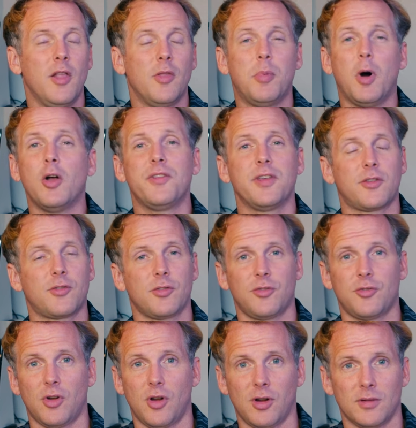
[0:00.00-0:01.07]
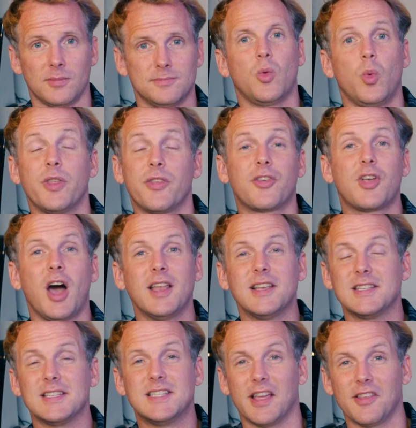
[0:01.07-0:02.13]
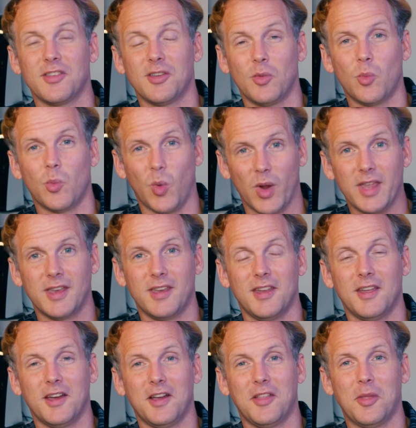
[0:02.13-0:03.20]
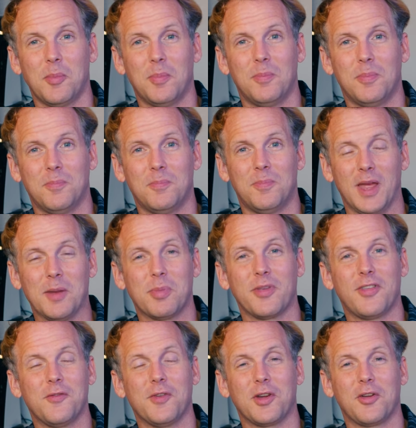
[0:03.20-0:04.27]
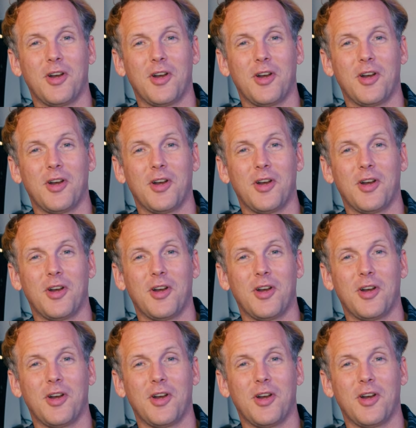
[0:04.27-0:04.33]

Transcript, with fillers: The politics are strong. When Scott doesn't win uh, the Pan Pacific